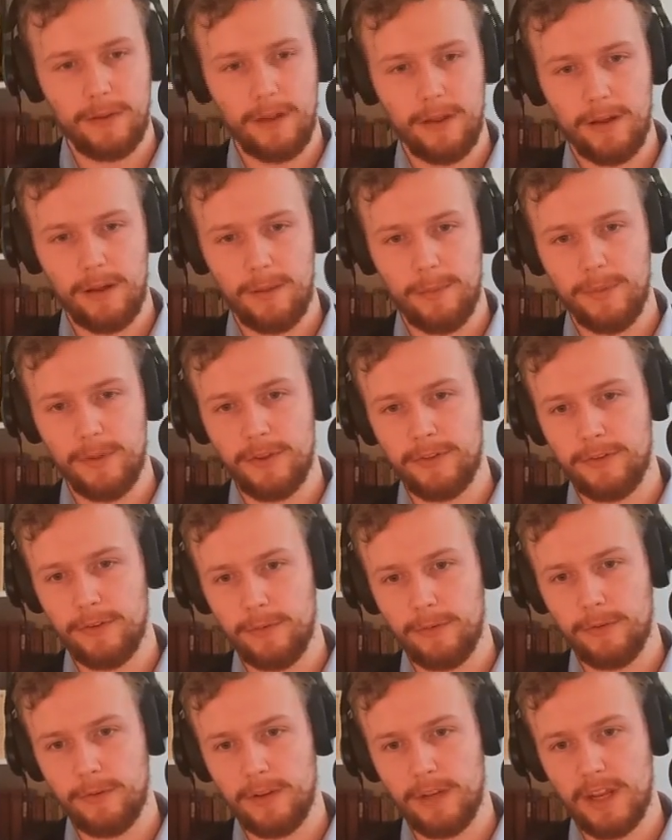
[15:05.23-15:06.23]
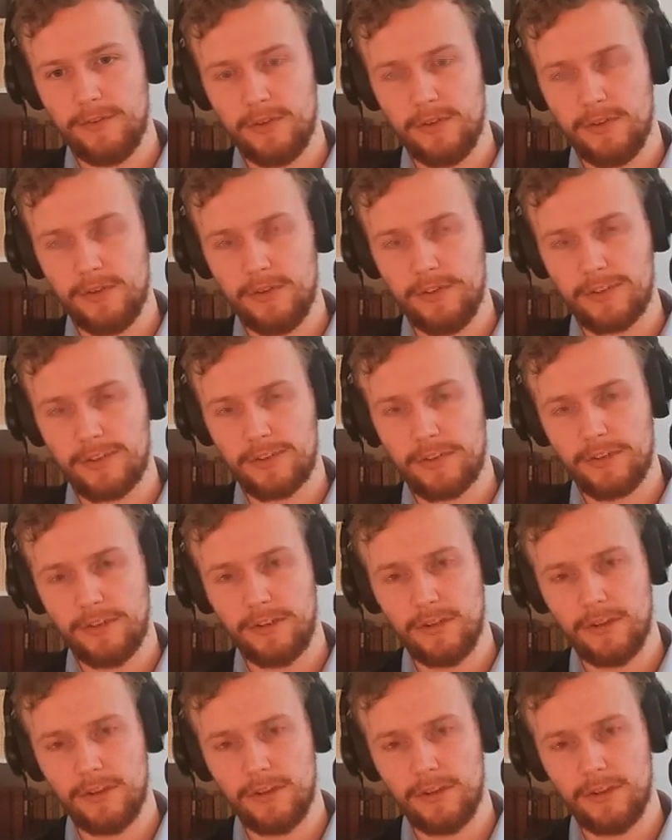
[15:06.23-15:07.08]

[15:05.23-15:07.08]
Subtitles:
but nevertheless,